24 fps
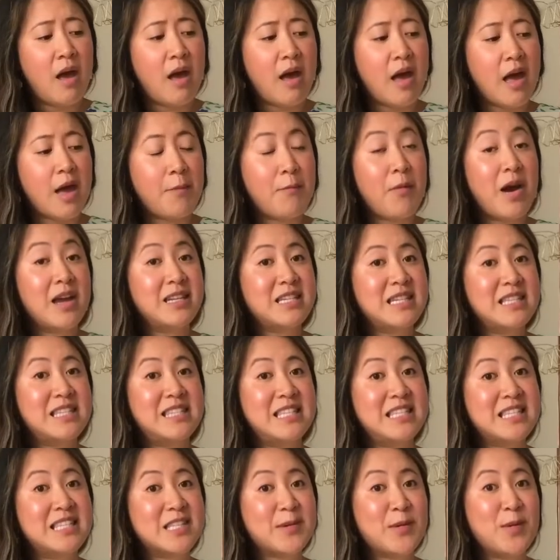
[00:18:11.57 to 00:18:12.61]
I did
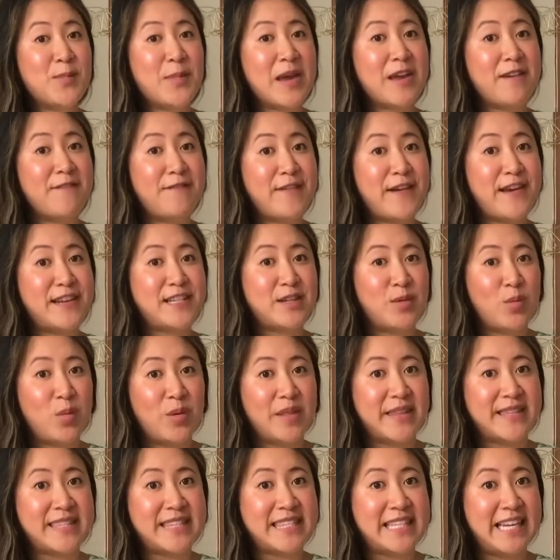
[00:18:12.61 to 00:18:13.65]
see someone make a version
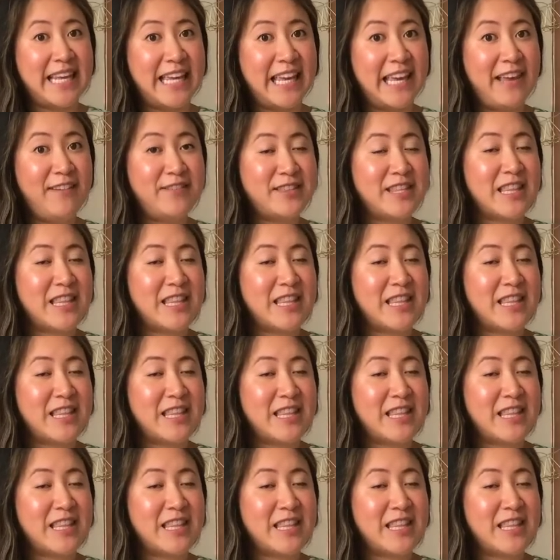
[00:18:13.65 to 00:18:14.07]
with a sleeve,